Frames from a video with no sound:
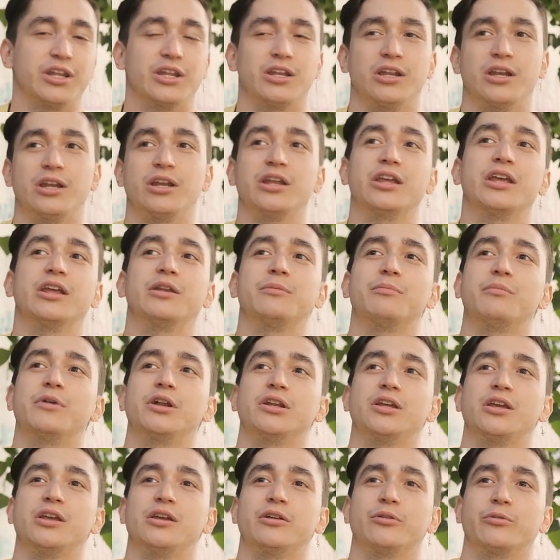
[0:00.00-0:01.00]
in, and get
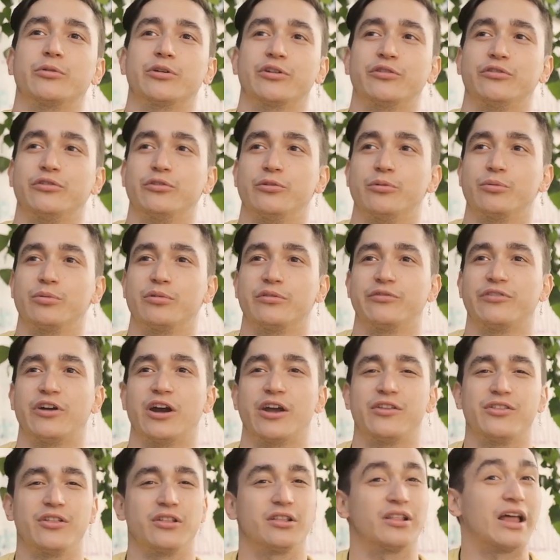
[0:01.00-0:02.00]
money in order to
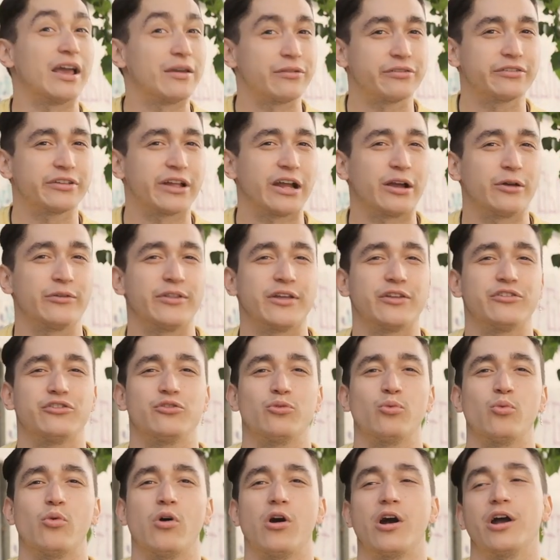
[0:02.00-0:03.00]
provide the lifestyle that
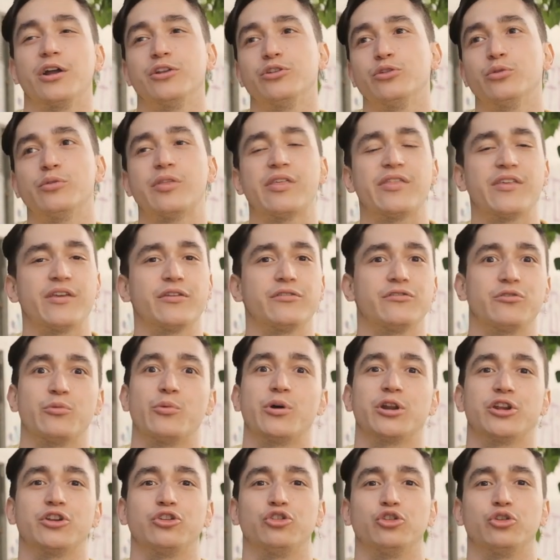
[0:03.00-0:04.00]
you want, do the things you
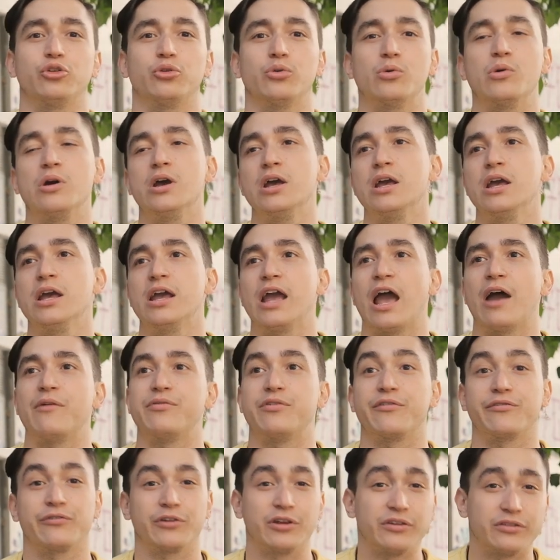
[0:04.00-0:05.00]
want to do, have
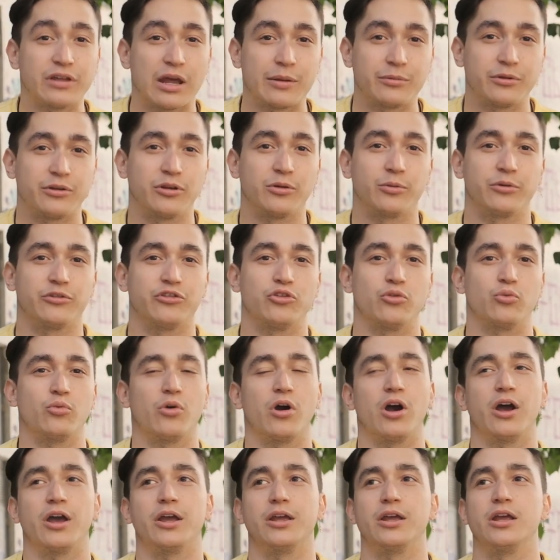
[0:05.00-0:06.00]
the free time to do what you
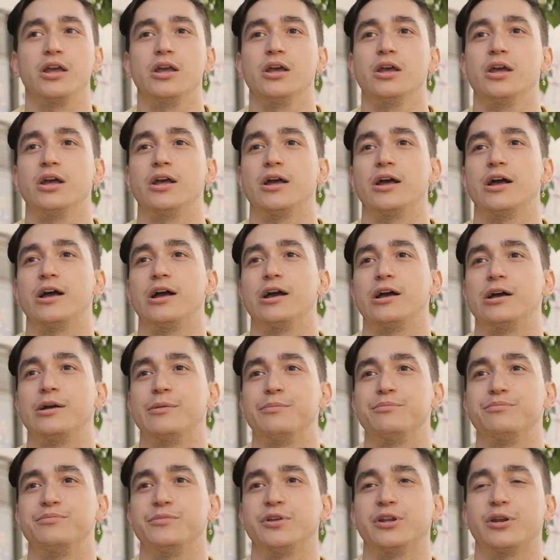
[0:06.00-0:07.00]
want.
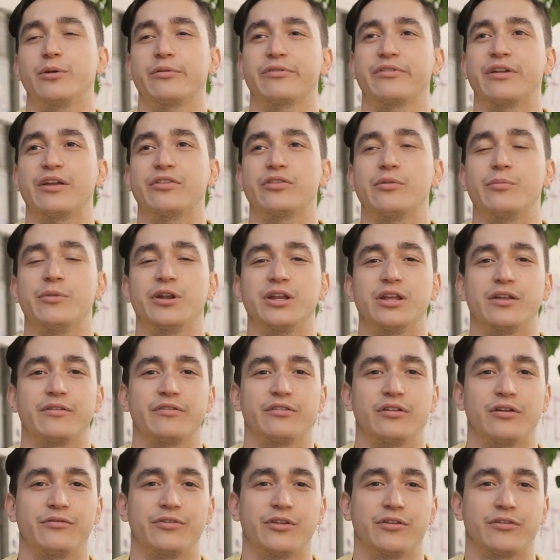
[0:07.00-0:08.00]
Um, you know, it's not the money
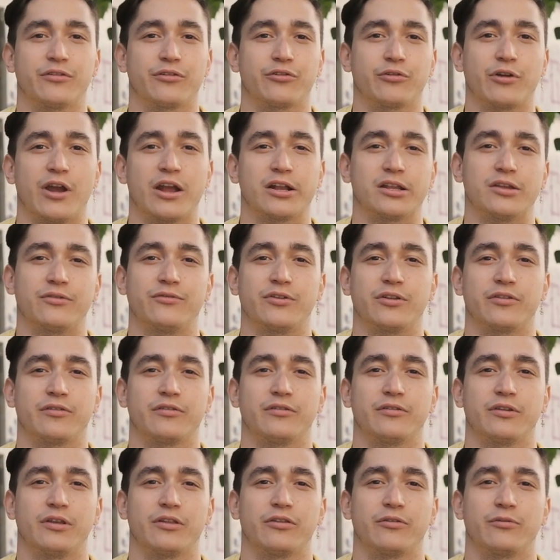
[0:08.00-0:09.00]
itself that's attractive.
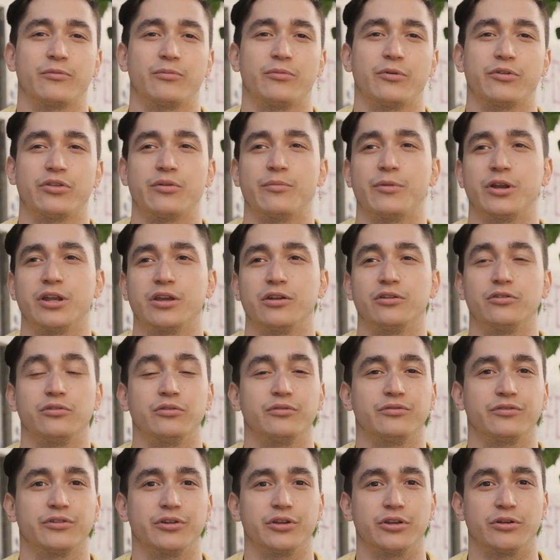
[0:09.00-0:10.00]
It's, it's what the money can
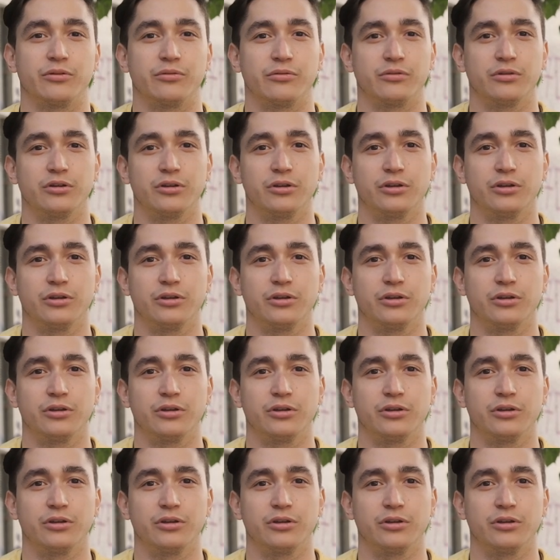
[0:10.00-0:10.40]
do for you.